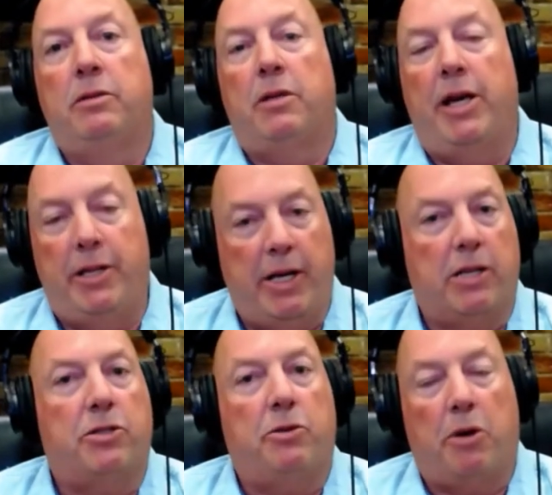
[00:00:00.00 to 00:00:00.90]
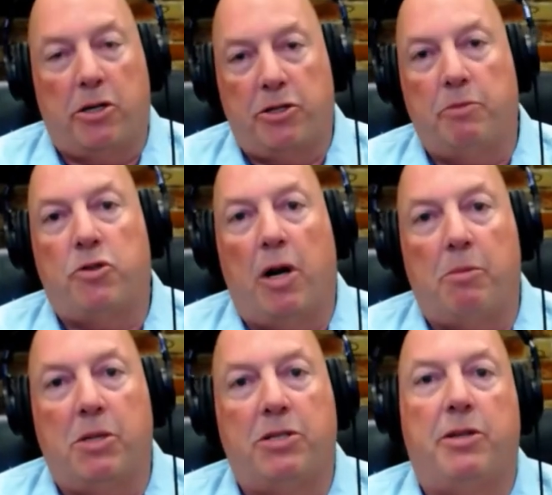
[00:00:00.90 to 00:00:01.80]
And yes, there are some
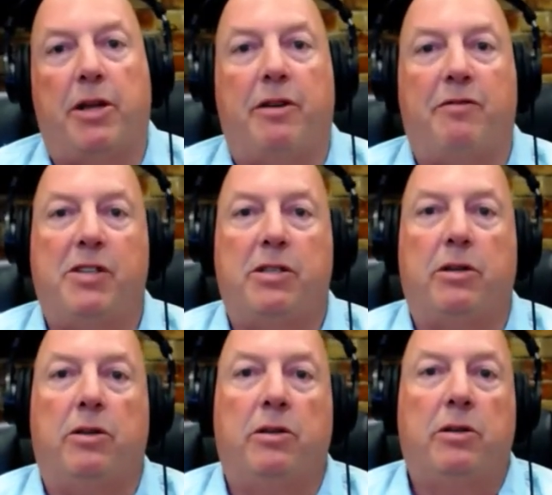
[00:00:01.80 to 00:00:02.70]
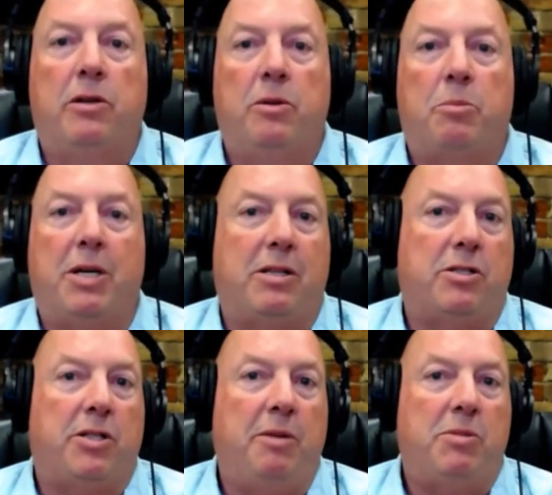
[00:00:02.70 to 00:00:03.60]
traumas that are physical. But at the
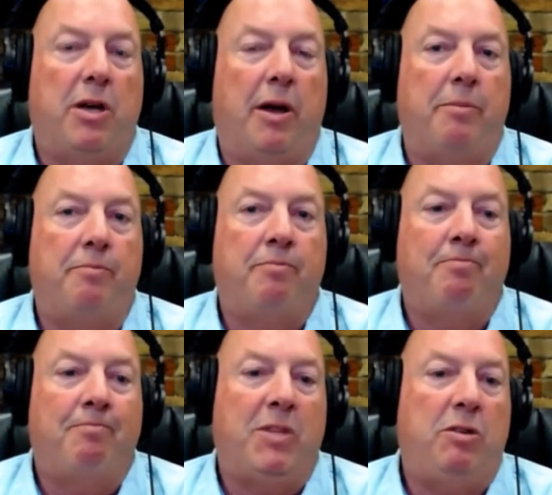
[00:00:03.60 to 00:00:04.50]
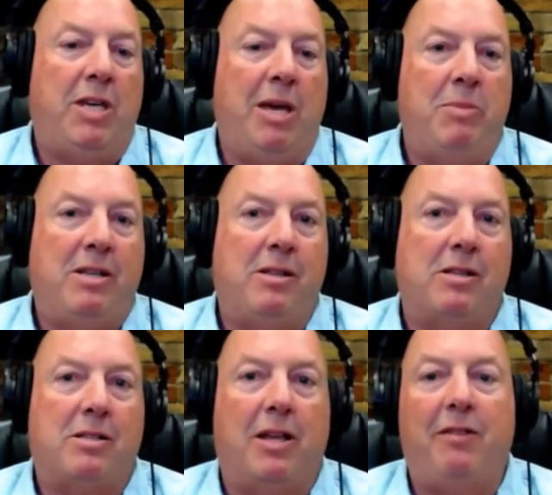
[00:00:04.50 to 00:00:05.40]
same time, you came into
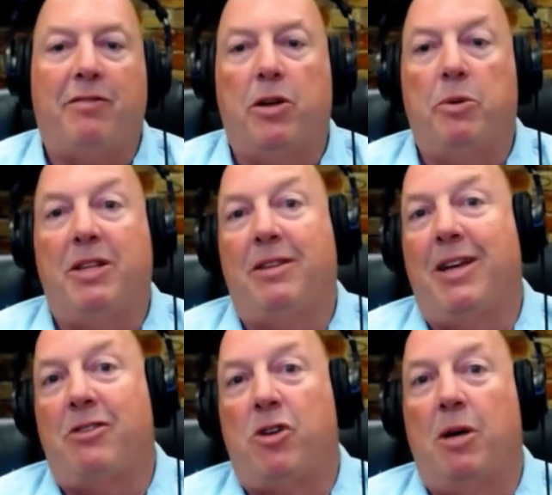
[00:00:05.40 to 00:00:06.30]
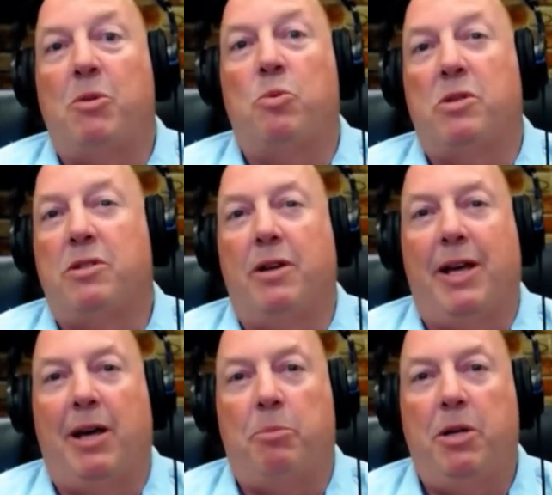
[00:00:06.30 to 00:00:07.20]
this life knowing that trauma was going to
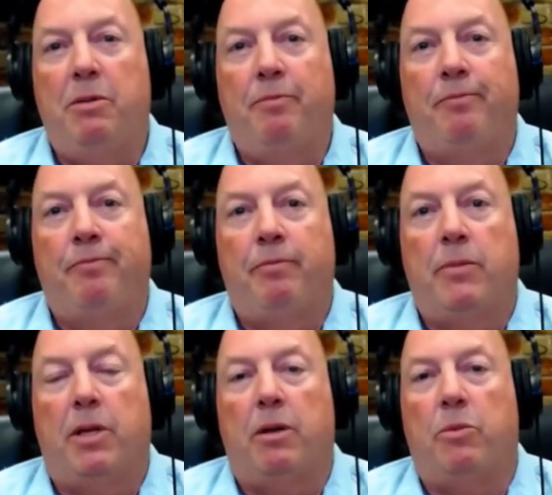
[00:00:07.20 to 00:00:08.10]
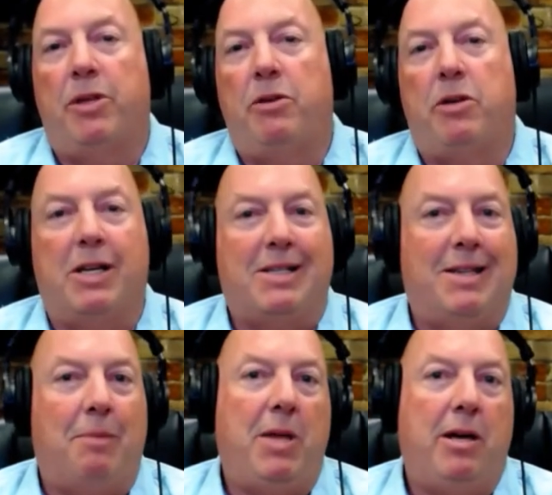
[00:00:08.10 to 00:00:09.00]
happen. And whether you can
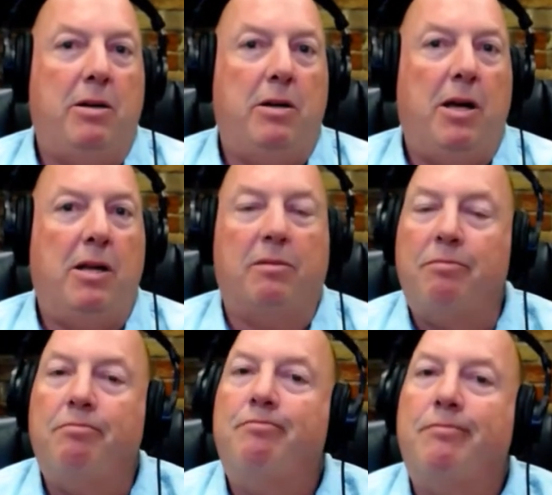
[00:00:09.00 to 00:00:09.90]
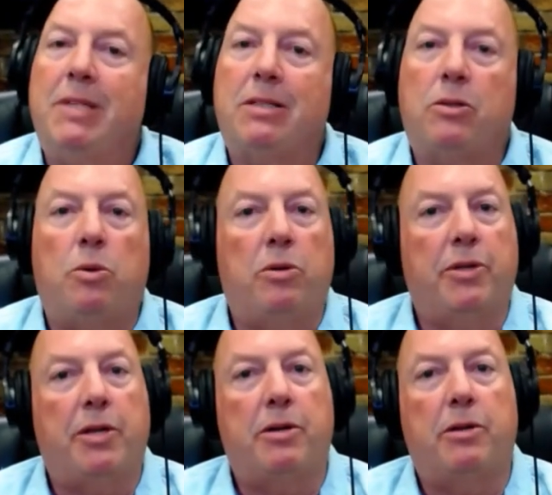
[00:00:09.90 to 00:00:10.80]
accept that or not, that's a whole
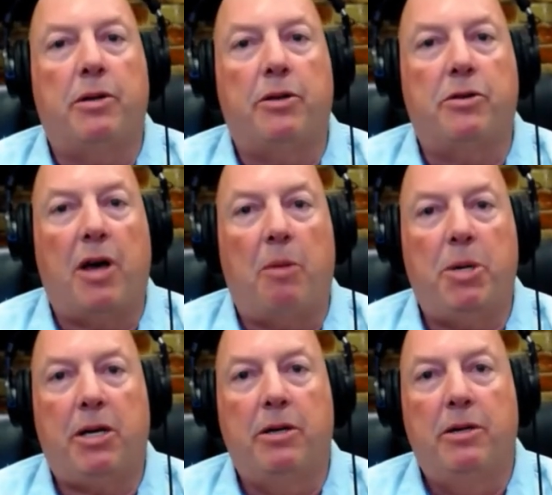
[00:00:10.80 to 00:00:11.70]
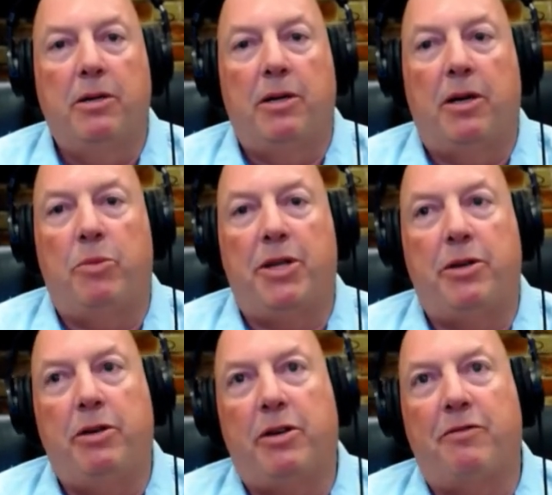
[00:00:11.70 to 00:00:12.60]
another topic. And whether
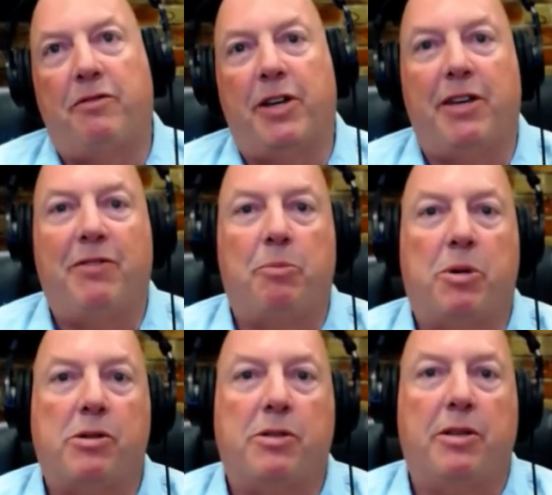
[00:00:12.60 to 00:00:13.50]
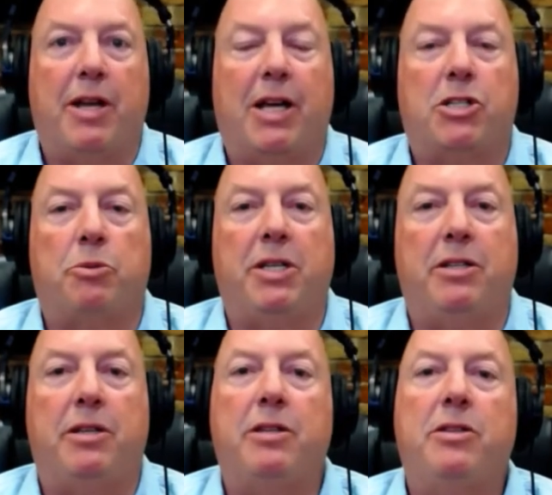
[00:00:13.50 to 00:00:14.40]
you can forgive the person that actually
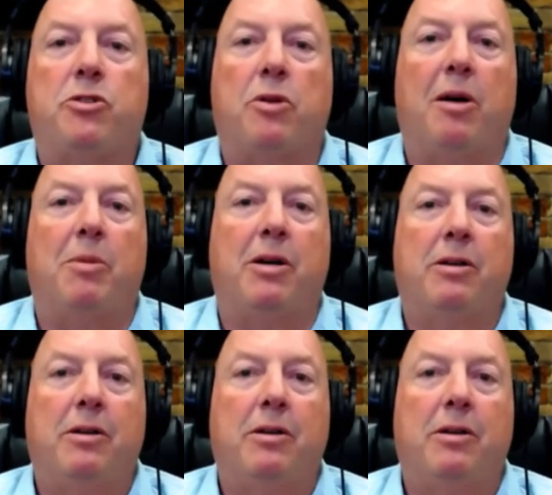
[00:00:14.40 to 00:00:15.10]
did the trauma